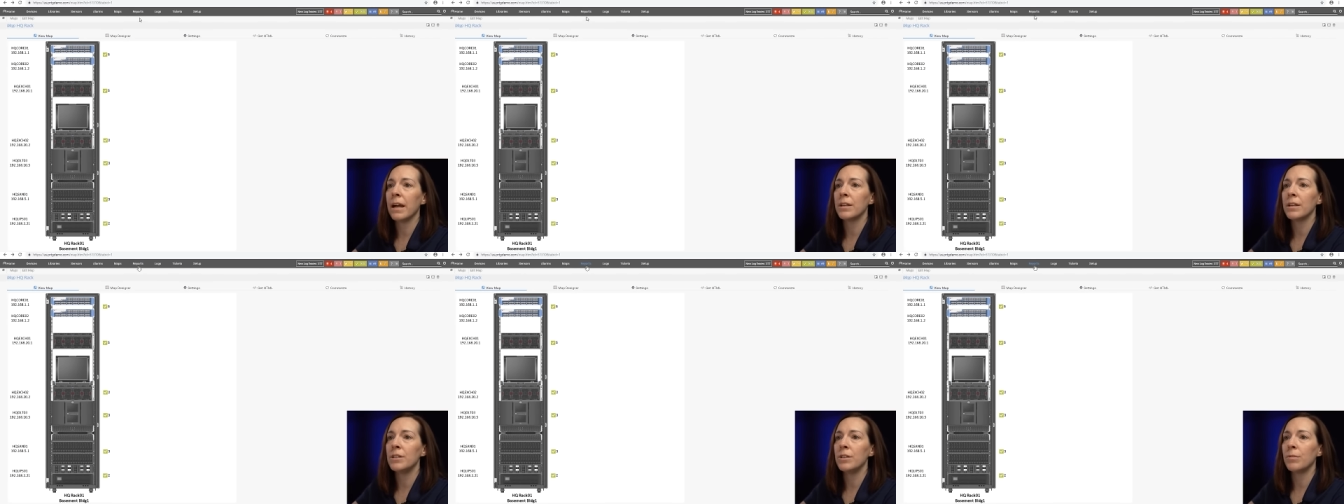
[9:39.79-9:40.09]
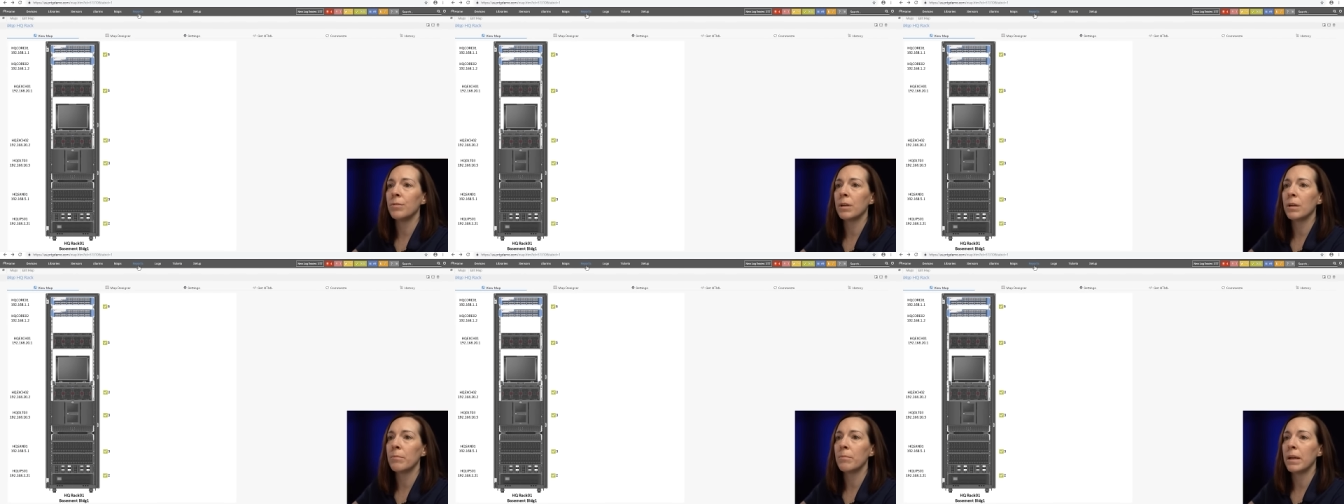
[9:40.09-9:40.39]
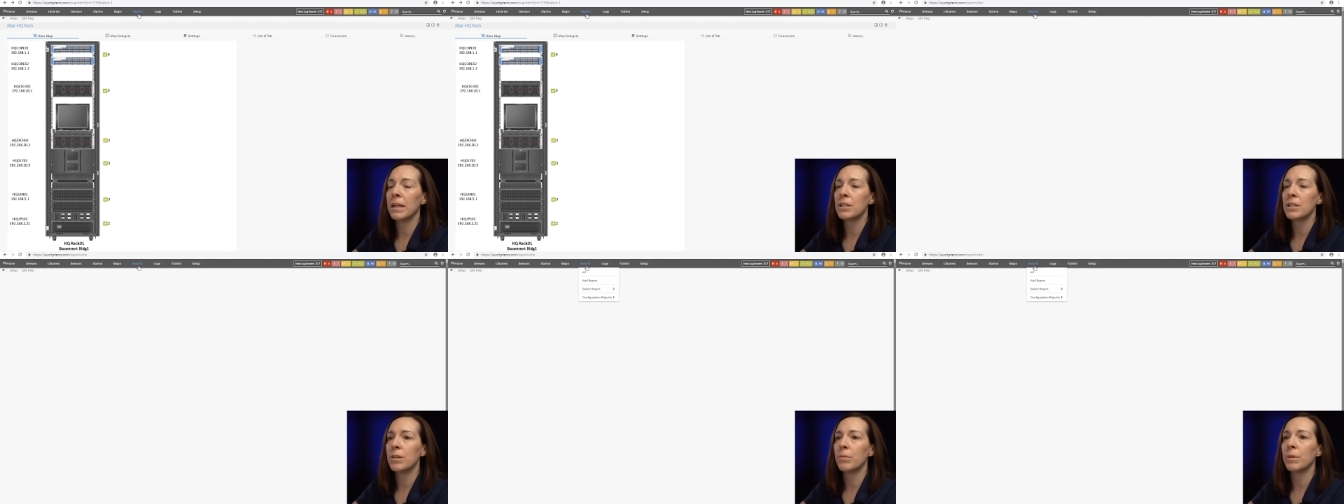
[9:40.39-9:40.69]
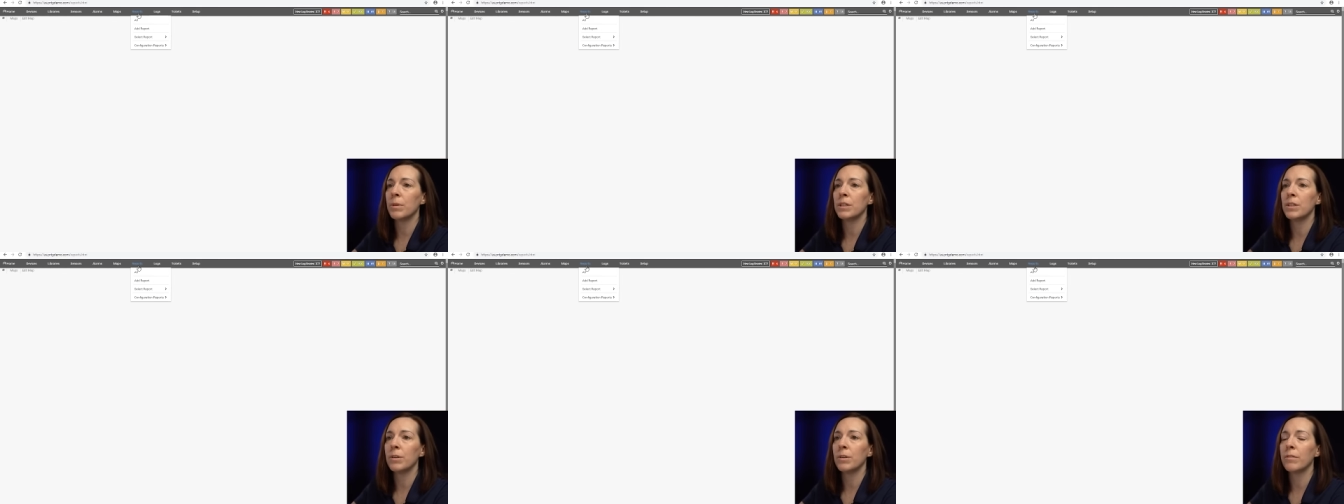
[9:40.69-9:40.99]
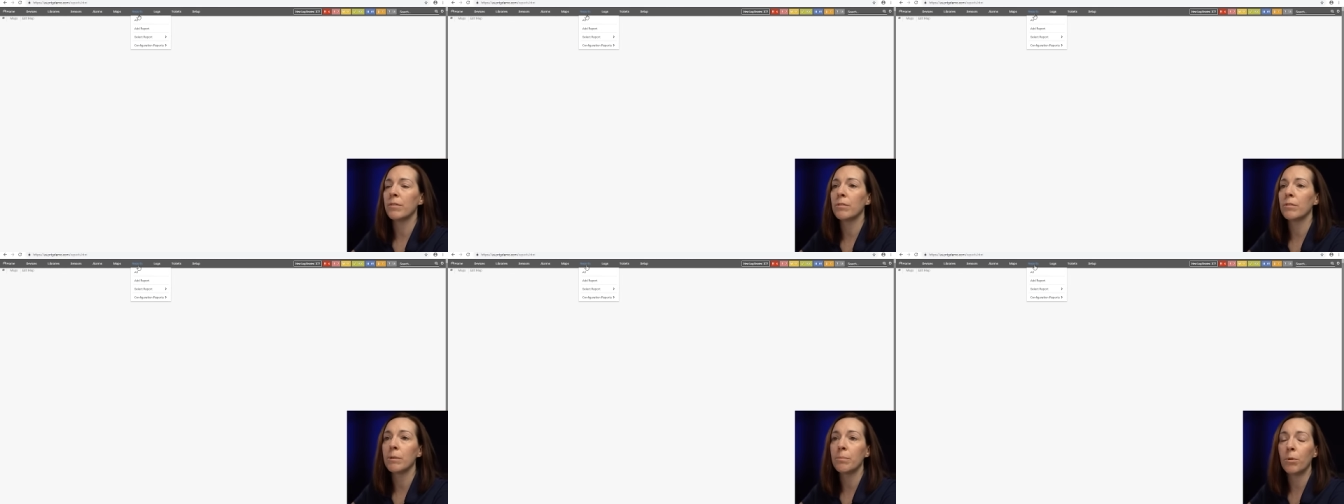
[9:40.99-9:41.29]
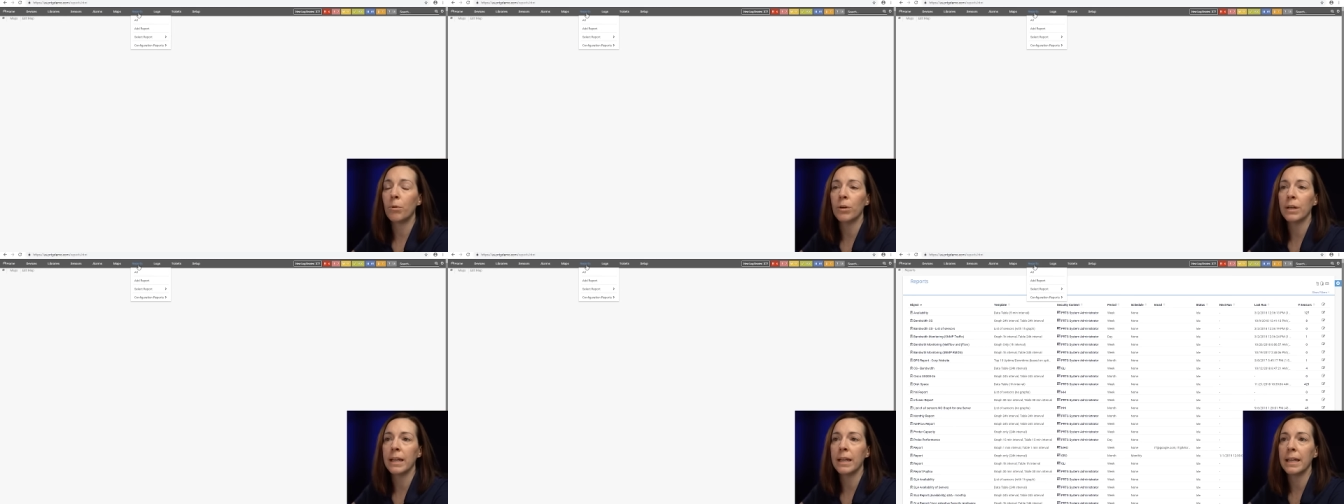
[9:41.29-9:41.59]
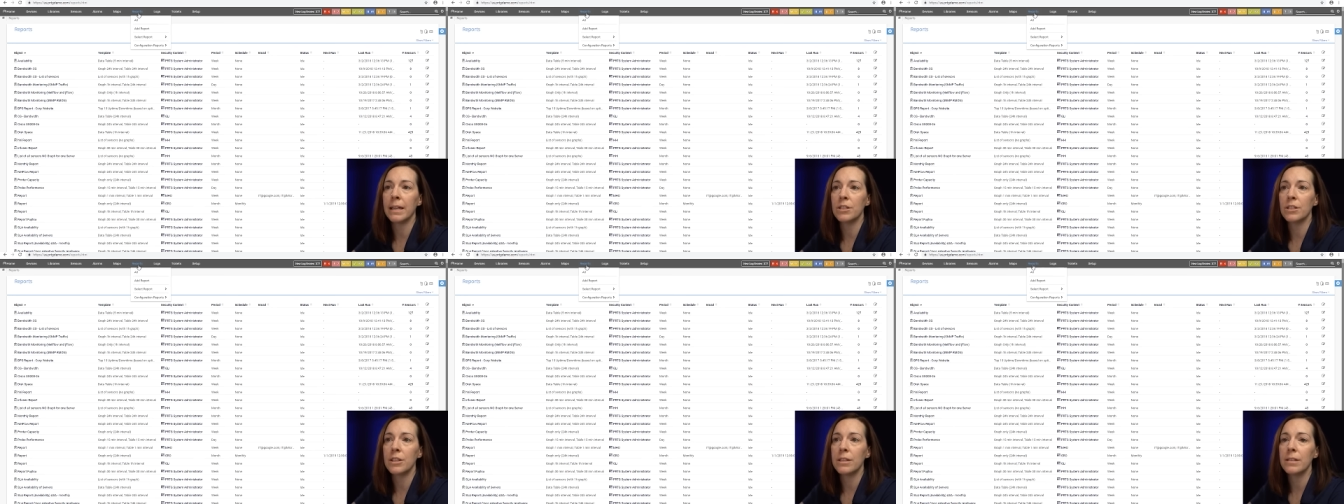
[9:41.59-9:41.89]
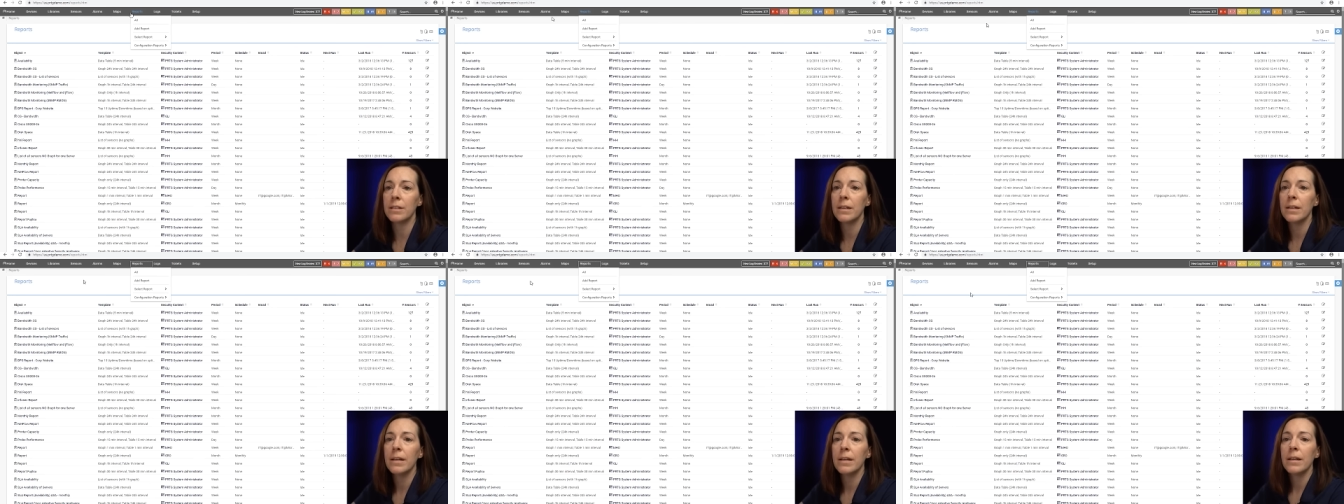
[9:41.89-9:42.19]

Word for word: I do want to mention we do have a reporting engine.